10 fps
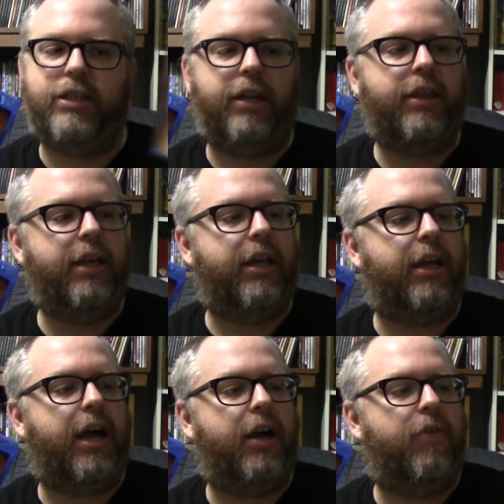I think it
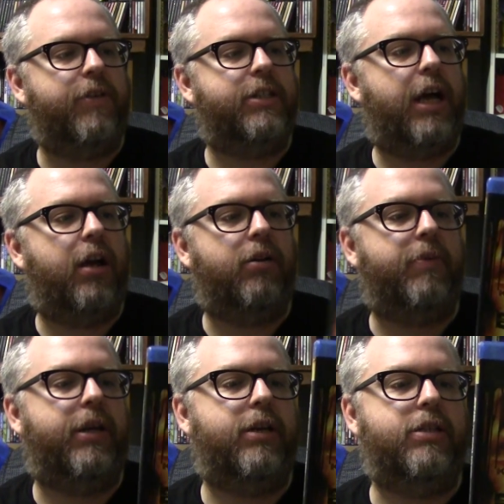got overshadowed
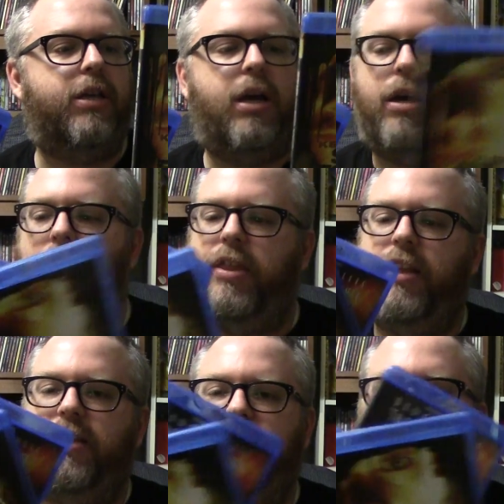because I
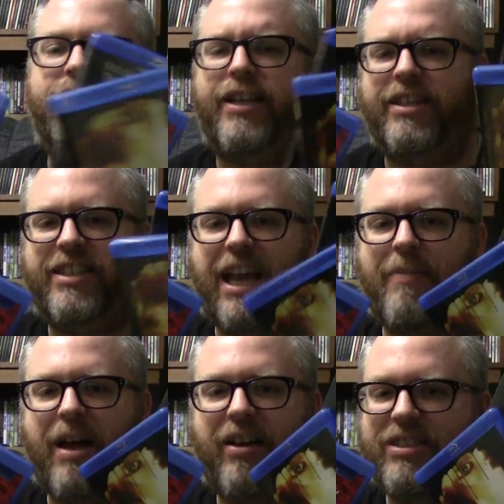think The Sixth Sense
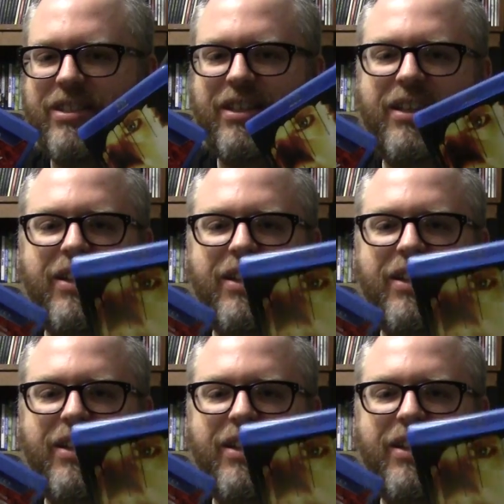came out